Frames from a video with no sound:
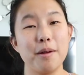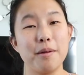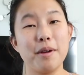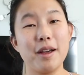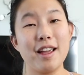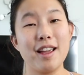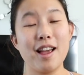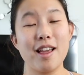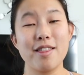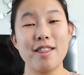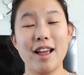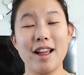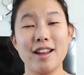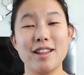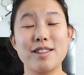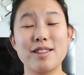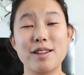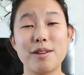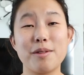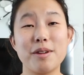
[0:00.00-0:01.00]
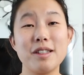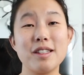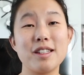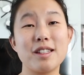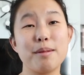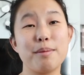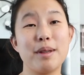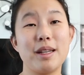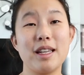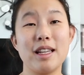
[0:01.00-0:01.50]
anyway, that is going
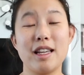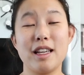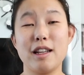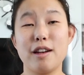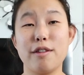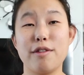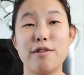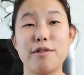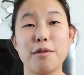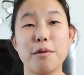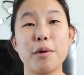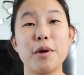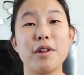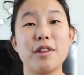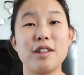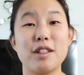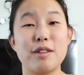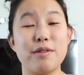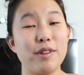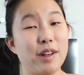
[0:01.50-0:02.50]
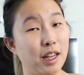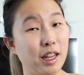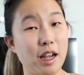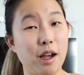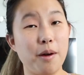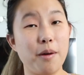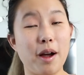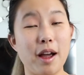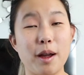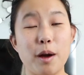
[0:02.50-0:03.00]
to be it for this
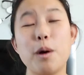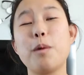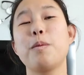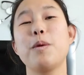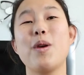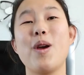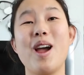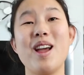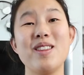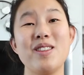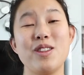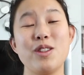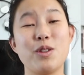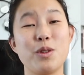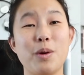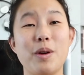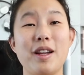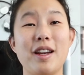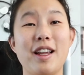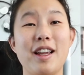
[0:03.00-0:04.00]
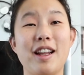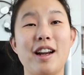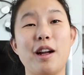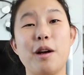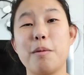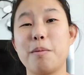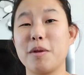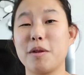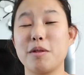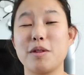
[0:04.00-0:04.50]
video. I hope you guys enjoyed it. I
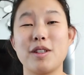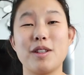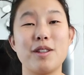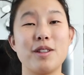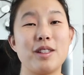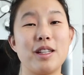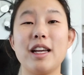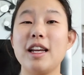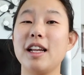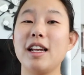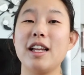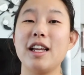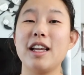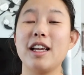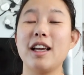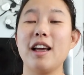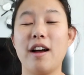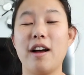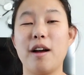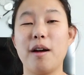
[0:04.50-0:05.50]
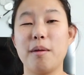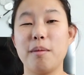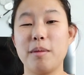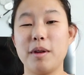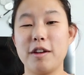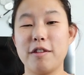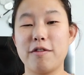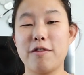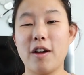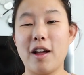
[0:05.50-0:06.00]
hope it was entertaining um,
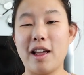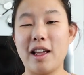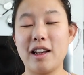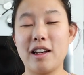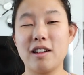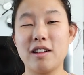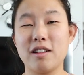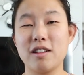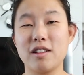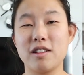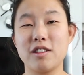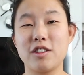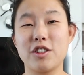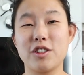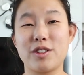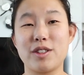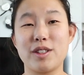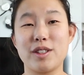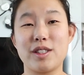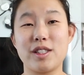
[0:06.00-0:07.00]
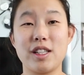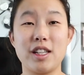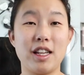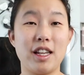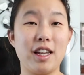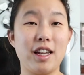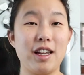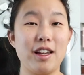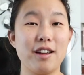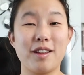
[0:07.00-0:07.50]
and fun just to
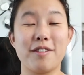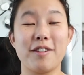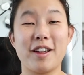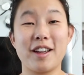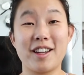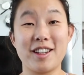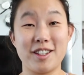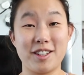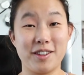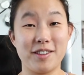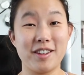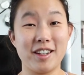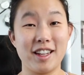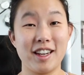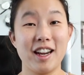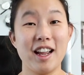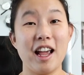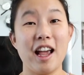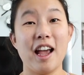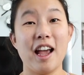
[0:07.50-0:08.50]
see if I could do it.